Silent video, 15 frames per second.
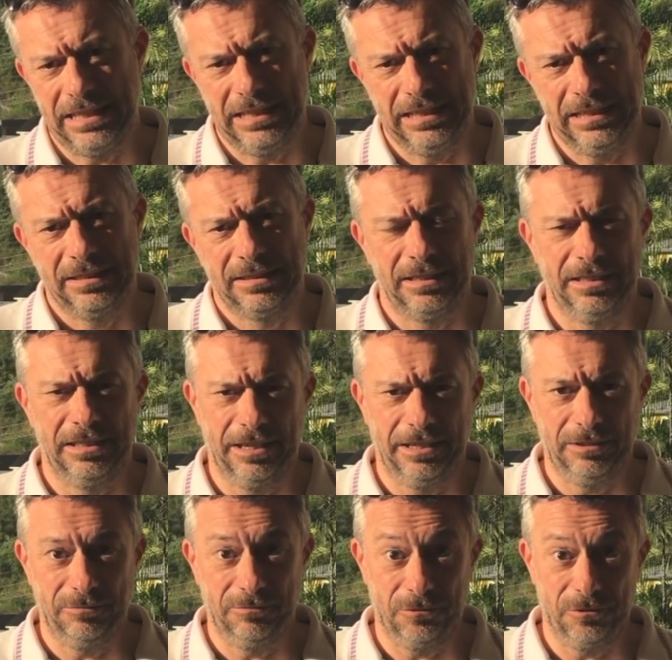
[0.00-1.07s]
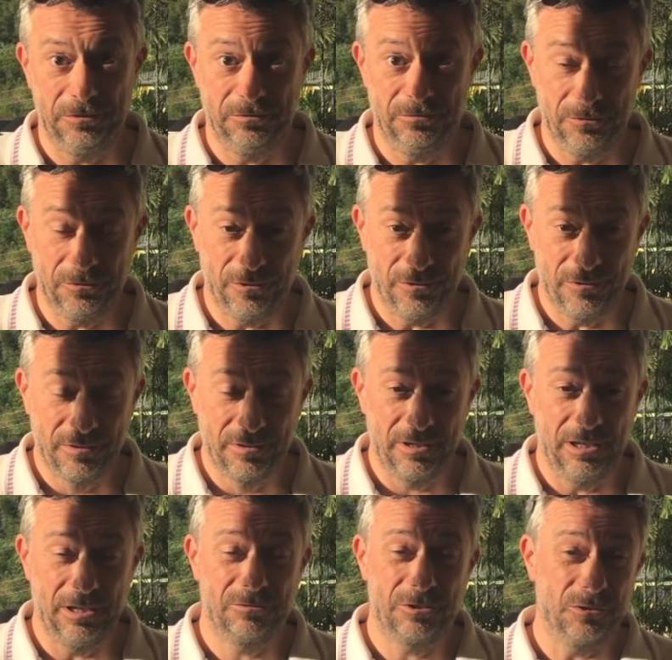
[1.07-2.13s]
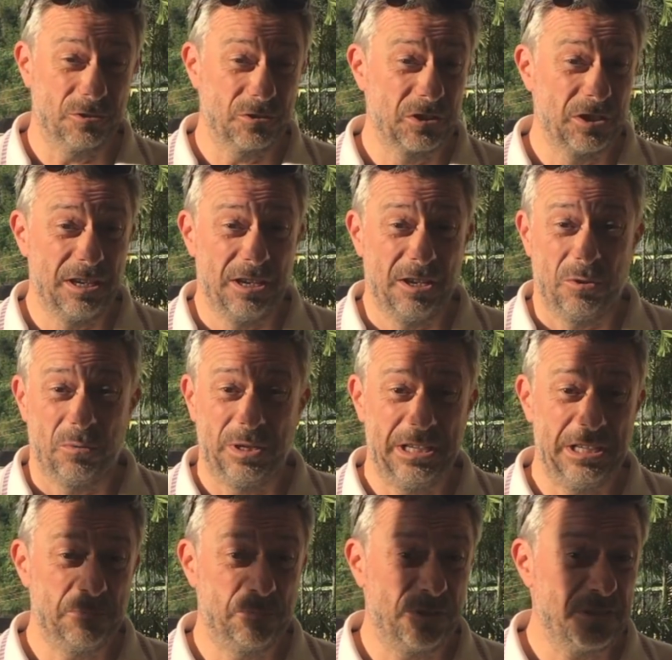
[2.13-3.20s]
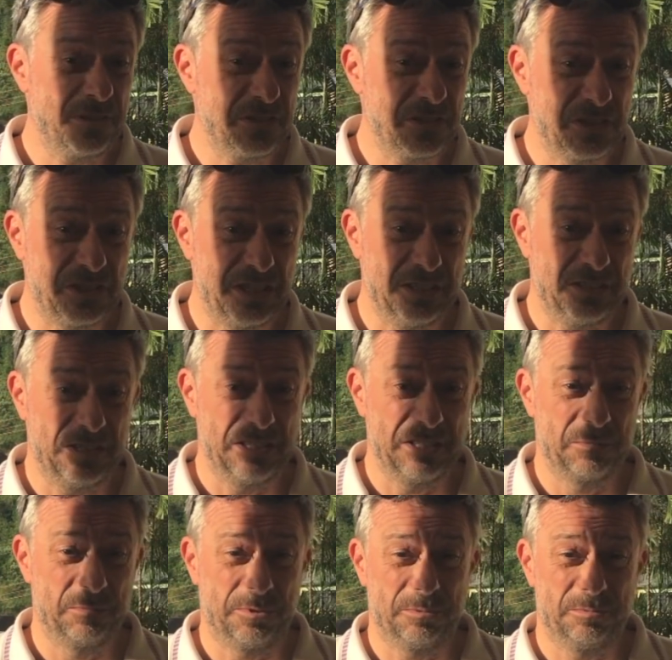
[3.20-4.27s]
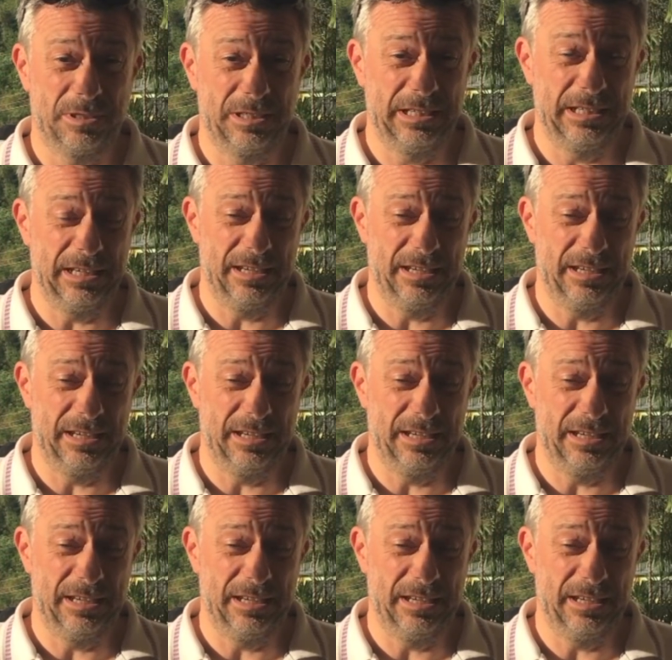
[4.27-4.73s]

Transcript: in 1944, of course, when his brothers and sisters probably